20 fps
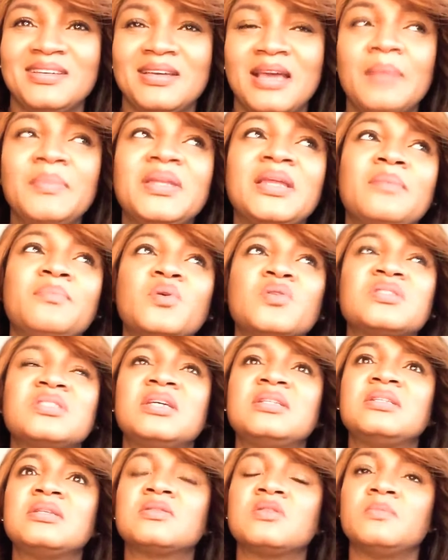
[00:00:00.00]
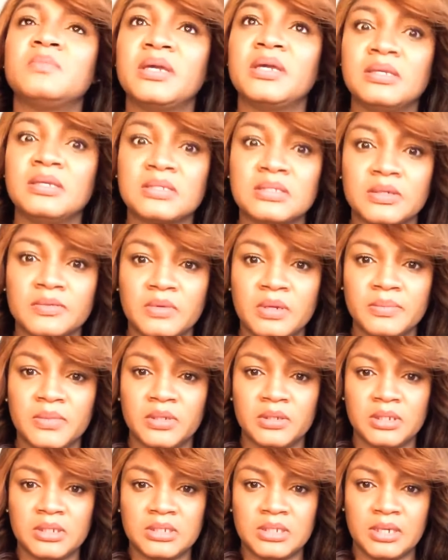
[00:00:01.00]
I mean, I posted this on my Instagram the
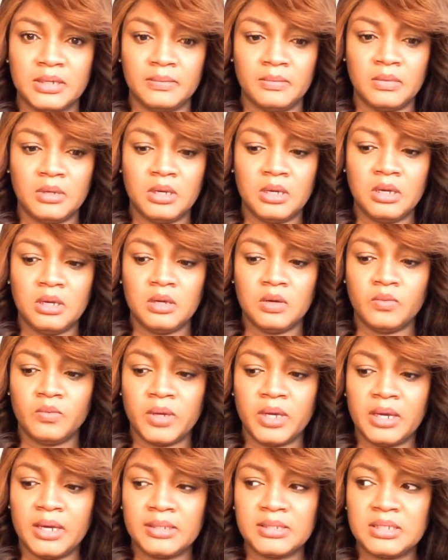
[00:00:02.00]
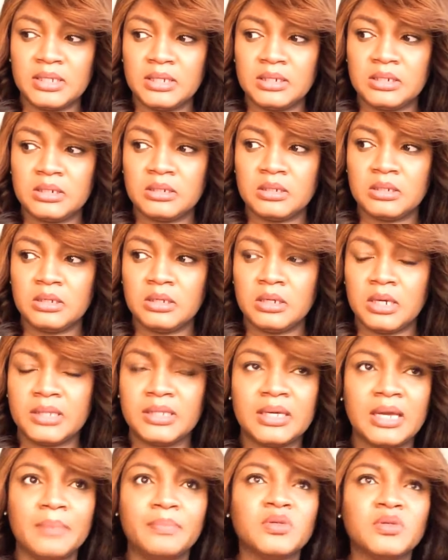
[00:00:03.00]
other time, where I said, I
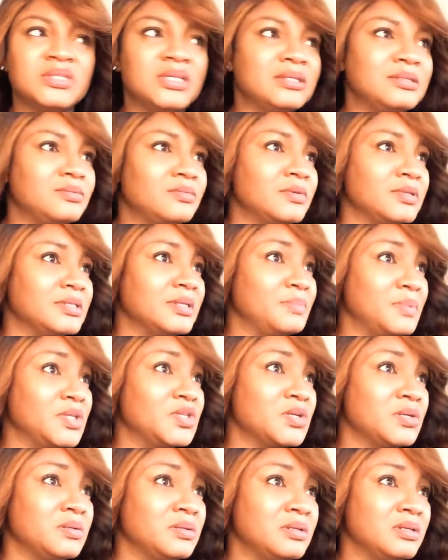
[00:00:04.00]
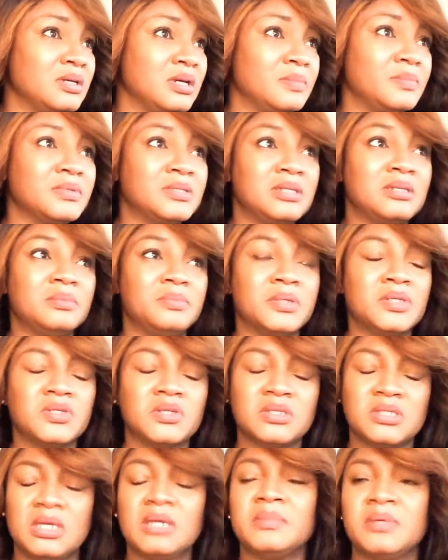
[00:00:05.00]
think I posted, was the picture? I posted a picture
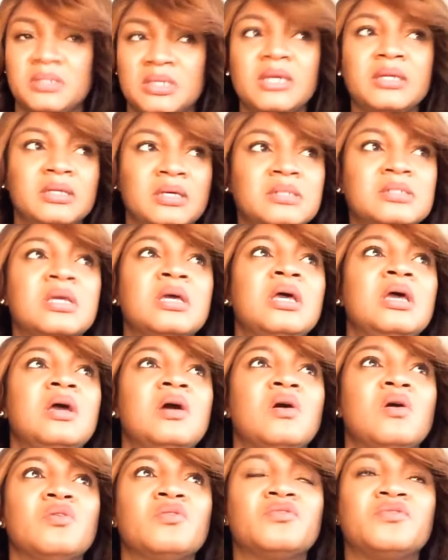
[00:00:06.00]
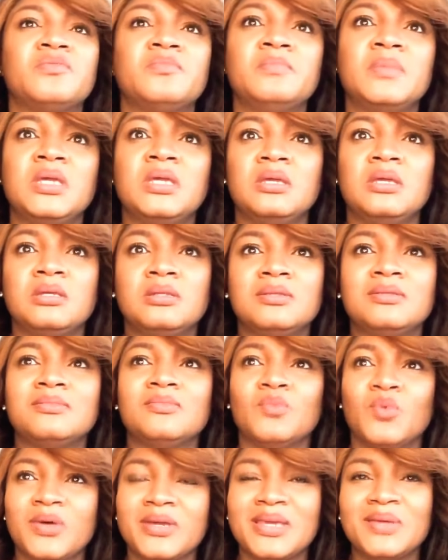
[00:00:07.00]
side by side, yes, of me
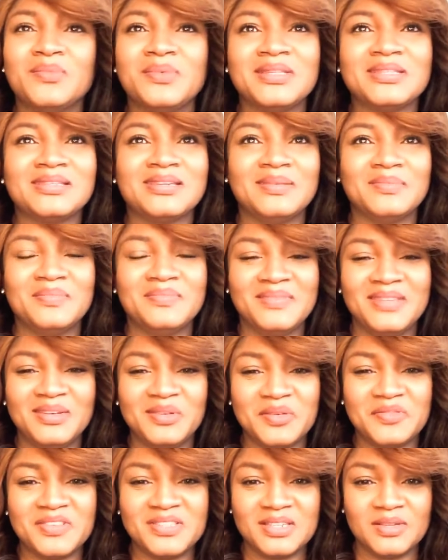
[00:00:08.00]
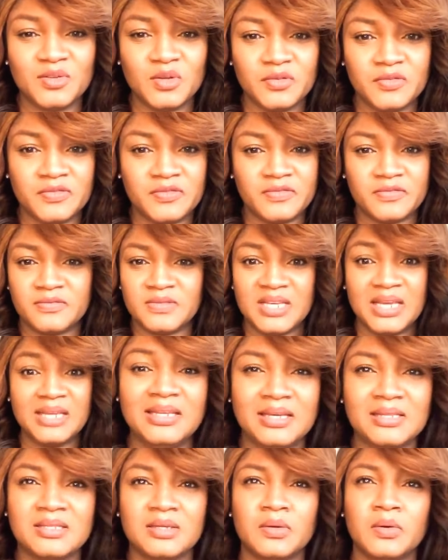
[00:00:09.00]
working with Enough is Enough 10
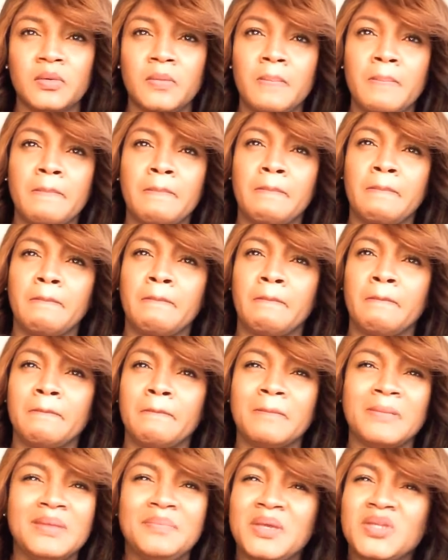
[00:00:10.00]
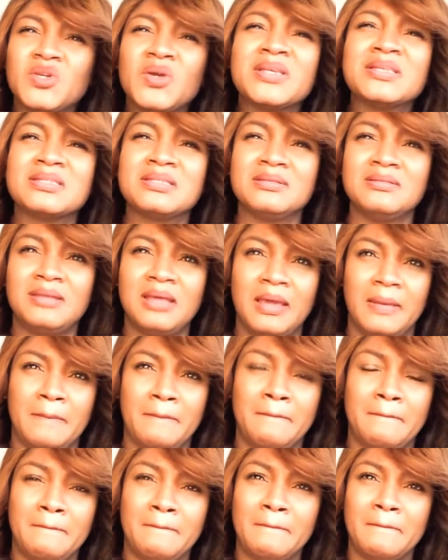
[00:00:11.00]
ago. The picture is still there.
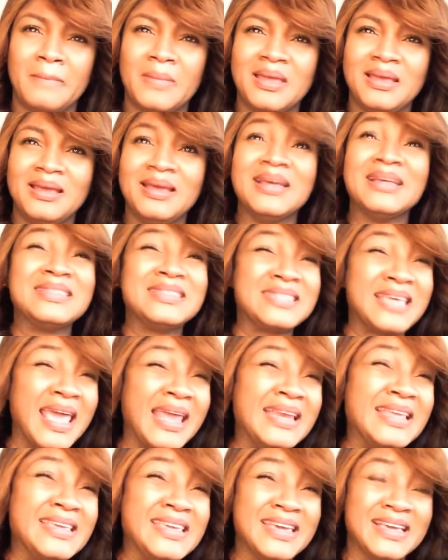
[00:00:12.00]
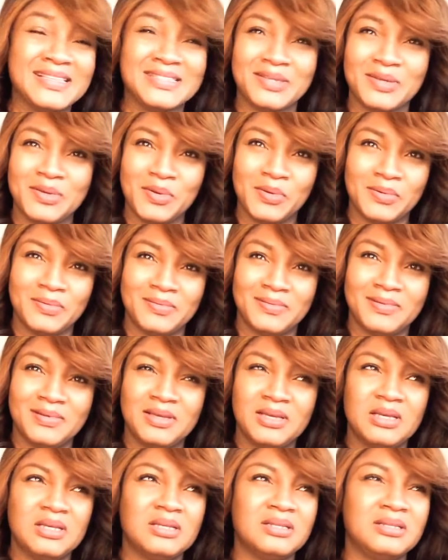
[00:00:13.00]
10 years ago.
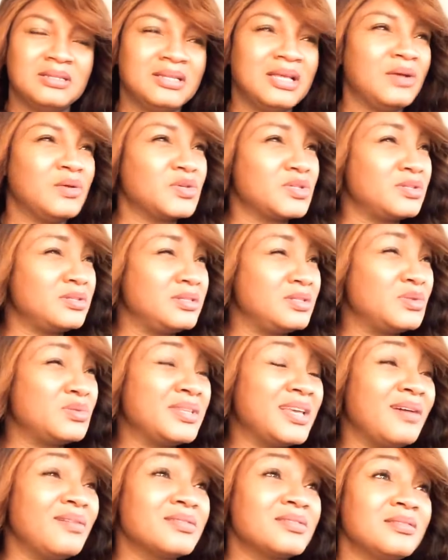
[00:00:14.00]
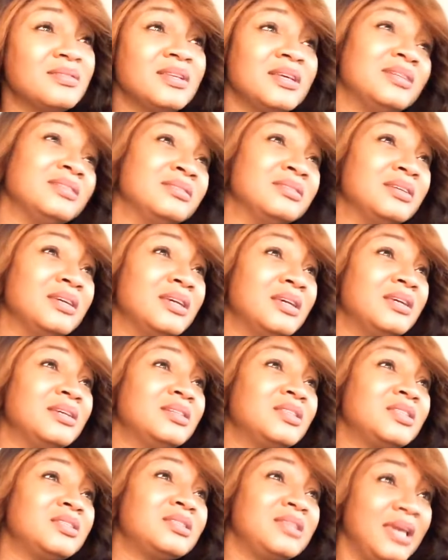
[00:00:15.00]
That was
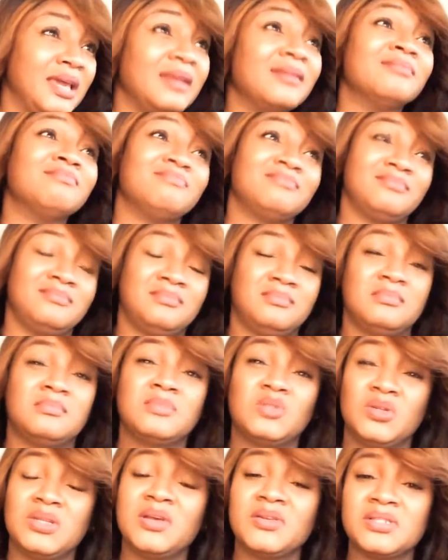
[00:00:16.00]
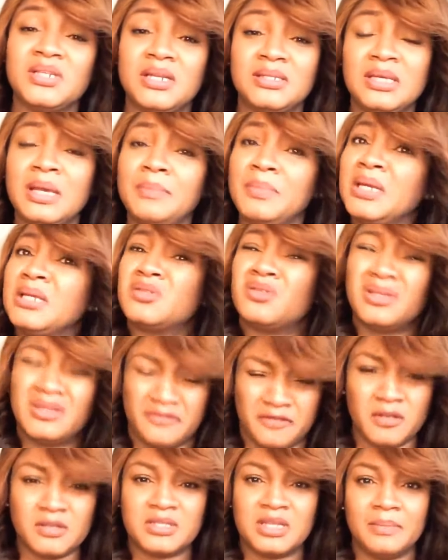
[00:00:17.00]
2010. 2010. I mean, it's not the
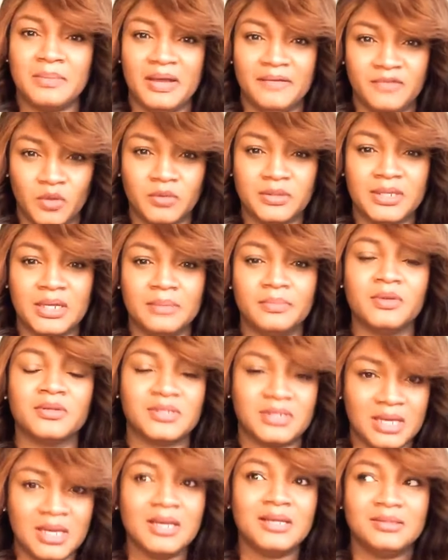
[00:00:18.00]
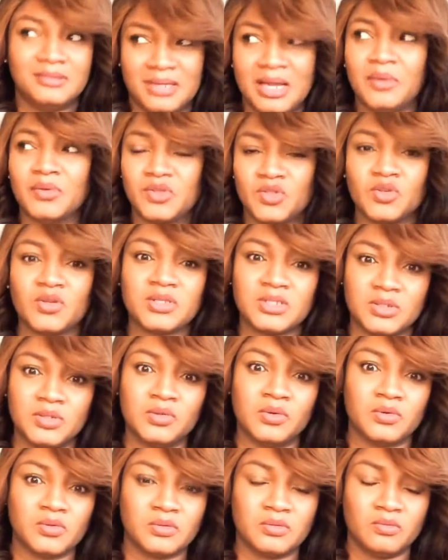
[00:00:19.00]
first time I've done that, but that was just,
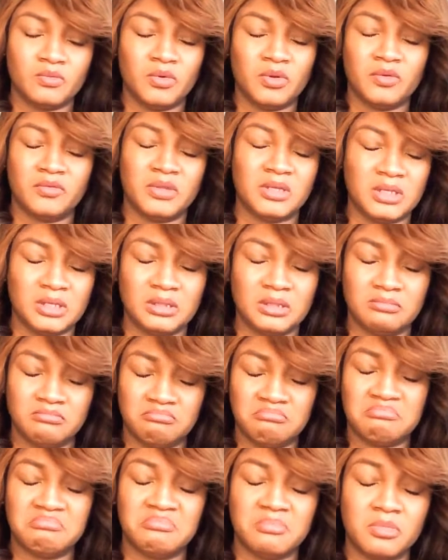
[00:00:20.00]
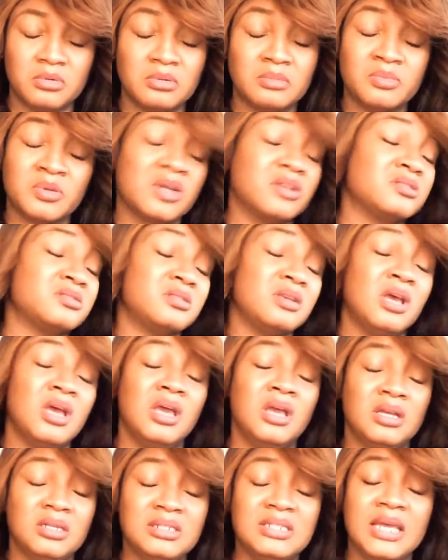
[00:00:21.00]
one of the, because
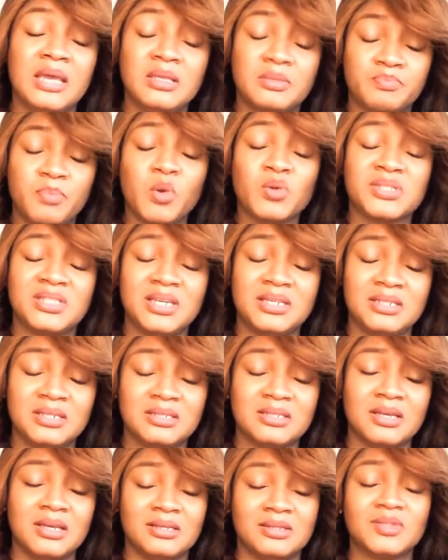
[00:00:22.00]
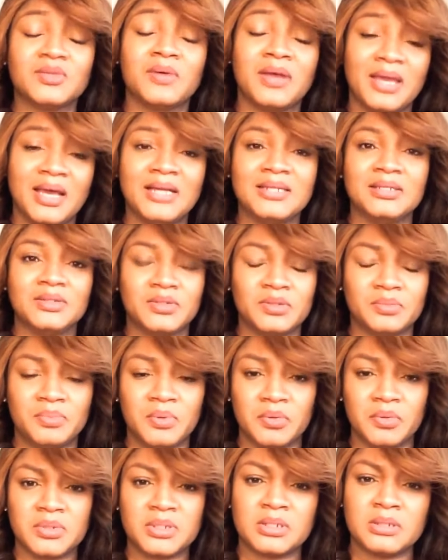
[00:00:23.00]
they posted it, and so I had it to
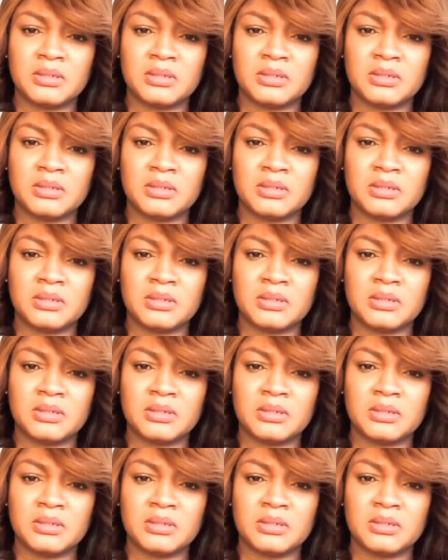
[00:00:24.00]
post.